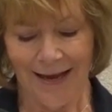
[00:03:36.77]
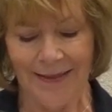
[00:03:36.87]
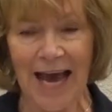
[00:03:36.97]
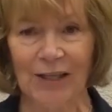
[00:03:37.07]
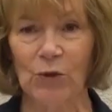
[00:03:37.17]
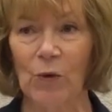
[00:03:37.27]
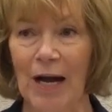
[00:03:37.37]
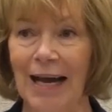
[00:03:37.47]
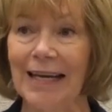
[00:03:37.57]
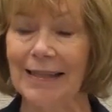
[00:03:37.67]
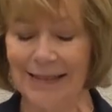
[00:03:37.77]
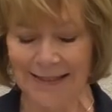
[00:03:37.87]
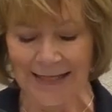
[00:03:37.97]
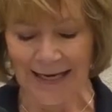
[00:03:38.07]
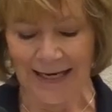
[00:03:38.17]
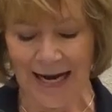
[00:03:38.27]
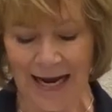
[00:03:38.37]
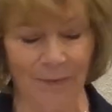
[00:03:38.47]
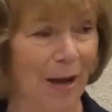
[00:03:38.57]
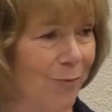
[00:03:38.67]
And that is why in the Senate,
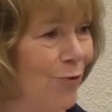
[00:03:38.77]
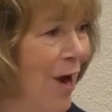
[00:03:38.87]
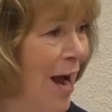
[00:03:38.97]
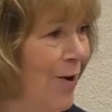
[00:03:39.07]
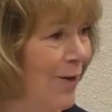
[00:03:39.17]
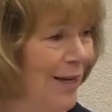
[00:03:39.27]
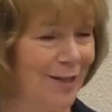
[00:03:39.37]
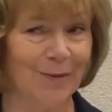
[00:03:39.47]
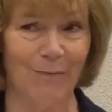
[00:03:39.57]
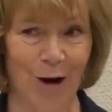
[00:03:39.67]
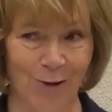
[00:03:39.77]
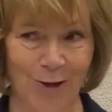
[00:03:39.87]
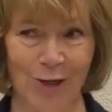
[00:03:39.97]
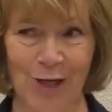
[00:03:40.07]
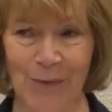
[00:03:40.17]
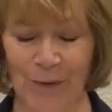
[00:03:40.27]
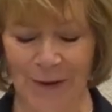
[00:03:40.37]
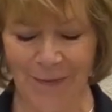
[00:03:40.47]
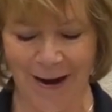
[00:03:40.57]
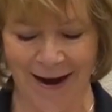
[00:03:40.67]
I'm proud in partnership
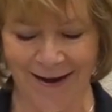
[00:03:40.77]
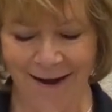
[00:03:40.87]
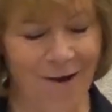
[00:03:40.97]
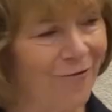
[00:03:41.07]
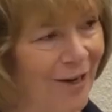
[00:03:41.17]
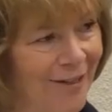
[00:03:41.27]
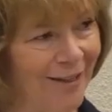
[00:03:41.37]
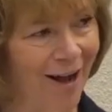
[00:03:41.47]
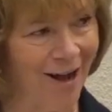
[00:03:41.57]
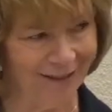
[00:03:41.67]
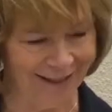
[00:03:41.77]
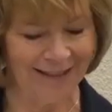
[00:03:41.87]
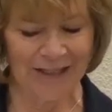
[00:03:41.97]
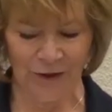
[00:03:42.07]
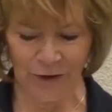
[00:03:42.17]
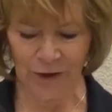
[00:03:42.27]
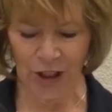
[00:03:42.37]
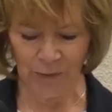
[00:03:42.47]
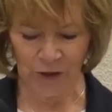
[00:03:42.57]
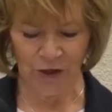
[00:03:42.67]
with my friend and colleague, Senator
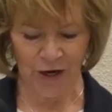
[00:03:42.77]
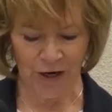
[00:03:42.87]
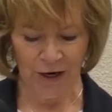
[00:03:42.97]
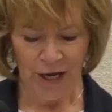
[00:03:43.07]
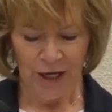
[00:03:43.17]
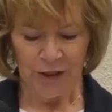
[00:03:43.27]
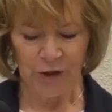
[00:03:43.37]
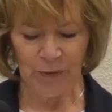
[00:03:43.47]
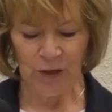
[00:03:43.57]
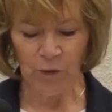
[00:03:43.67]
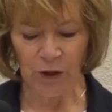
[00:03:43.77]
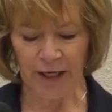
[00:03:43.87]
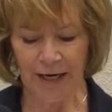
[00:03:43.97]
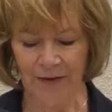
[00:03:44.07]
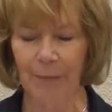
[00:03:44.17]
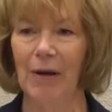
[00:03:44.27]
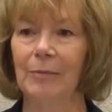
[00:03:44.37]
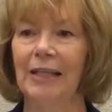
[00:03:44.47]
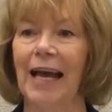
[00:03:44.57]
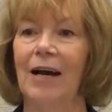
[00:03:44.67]
Klobuchar, to be working on the
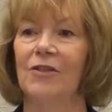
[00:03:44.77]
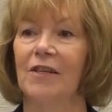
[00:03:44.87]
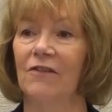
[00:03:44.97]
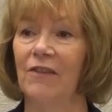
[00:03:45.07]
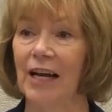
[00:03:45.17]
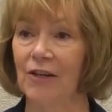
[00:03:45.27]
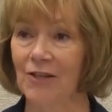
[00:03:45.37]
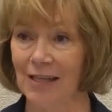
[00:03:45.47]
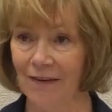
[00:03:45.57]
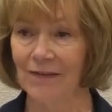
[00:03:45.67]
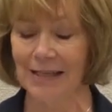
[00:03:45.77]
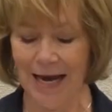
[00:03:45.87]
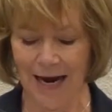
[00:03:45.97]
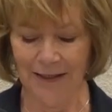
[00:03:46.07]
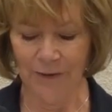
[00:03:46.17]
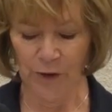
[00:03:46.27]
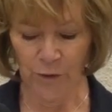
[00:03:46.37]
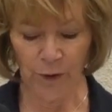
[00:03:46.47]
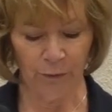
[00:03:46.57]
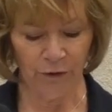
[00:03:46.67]
Public Housing Fire Safety Act,
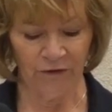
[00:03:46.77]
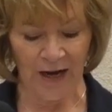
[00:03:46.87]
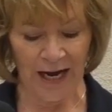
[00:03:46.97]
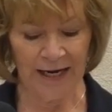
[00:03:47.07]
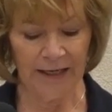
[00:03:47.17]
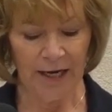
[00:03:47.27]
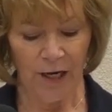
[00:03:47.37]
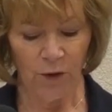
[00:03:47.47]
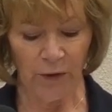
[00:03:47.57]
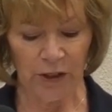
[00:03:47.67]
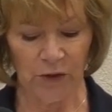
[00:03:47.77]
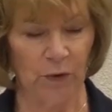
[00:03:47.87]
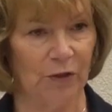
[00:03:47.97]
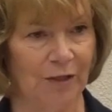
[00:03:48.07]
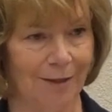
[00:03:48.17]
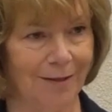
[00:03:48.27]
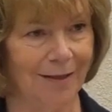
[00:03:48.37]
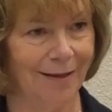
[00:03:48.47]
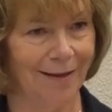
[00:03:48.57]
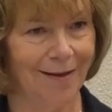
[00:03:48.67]
which would provide
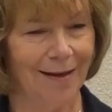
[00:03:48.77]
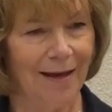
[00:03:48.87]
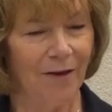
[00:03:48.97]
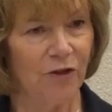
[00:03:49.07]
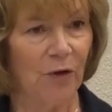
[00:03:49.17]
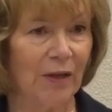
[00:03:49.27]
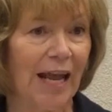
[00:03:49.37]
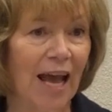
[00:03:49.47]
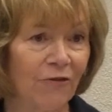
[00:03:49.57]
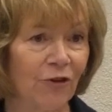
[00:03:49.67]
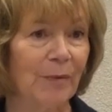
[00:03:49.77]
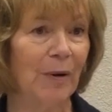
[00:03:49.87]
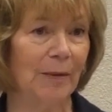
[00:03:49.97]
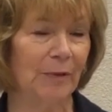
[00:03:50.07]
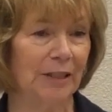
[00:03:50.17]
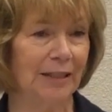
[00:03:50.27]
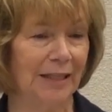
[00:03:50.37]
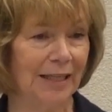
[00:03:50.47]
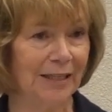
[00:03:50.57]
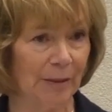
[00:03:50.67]
resources so that every
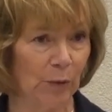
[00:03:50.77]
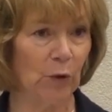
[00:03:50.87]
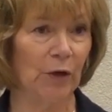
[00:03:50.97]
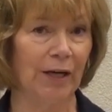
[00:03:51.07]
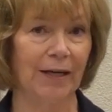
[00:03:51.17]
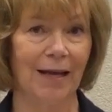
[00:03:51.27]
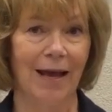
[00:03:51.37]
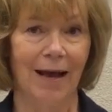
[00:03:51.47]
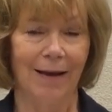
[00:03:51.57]
publicly supported